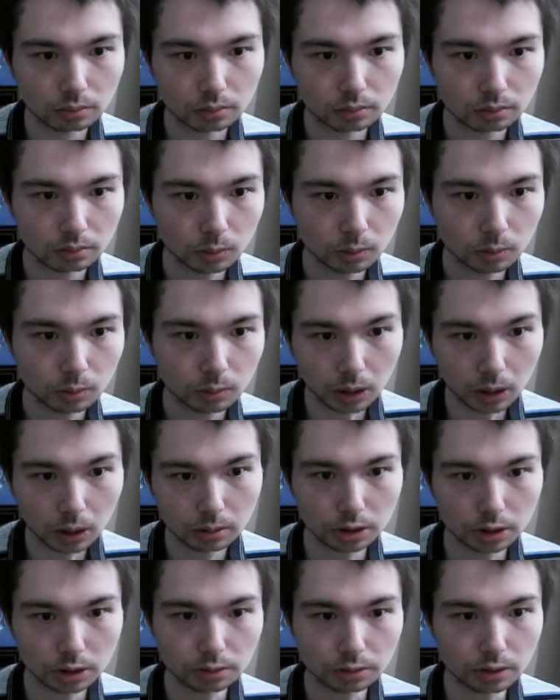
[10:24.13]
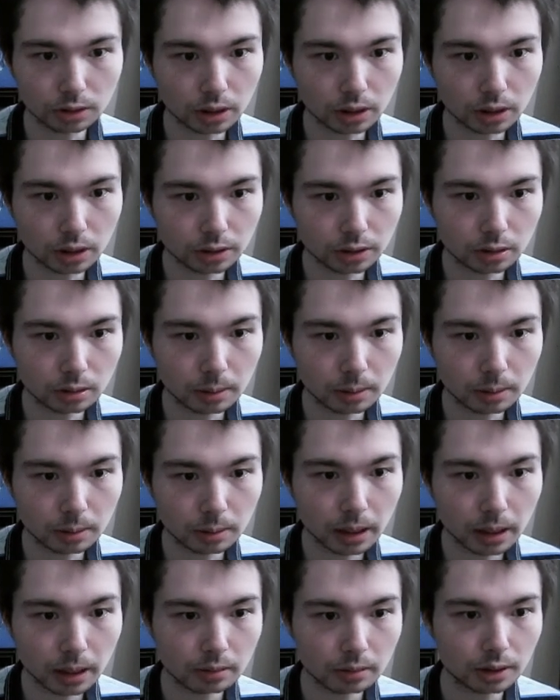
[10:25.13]
well, it just feels like it's going to be
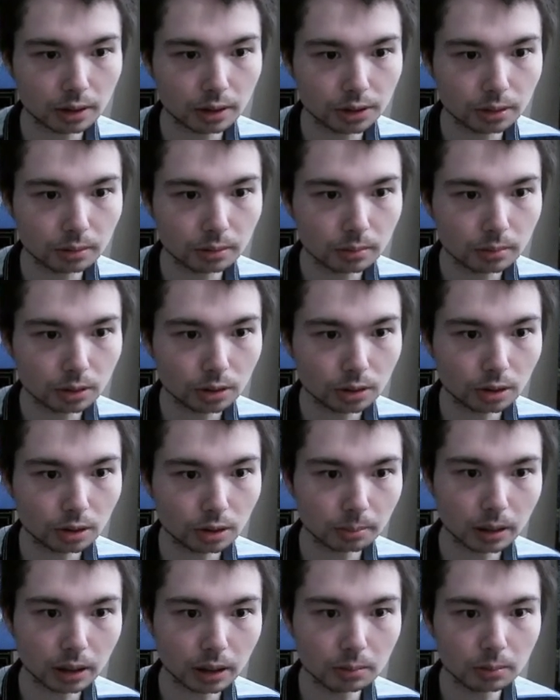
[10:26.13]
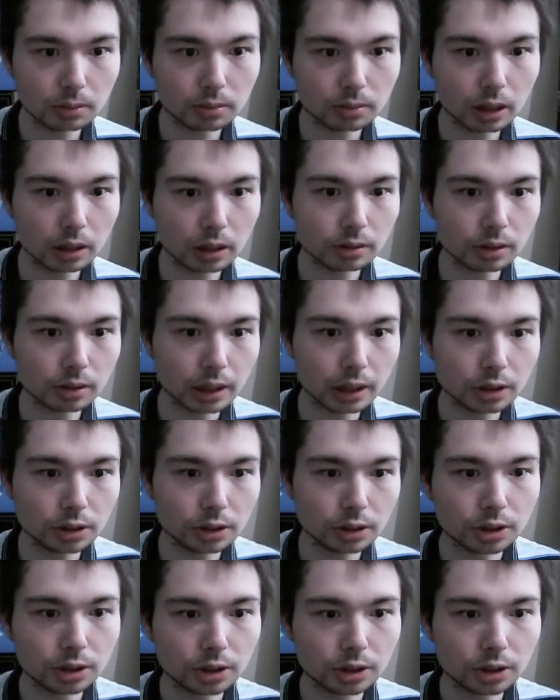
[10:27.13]
mate very soon. You've got to play a move like rook h2,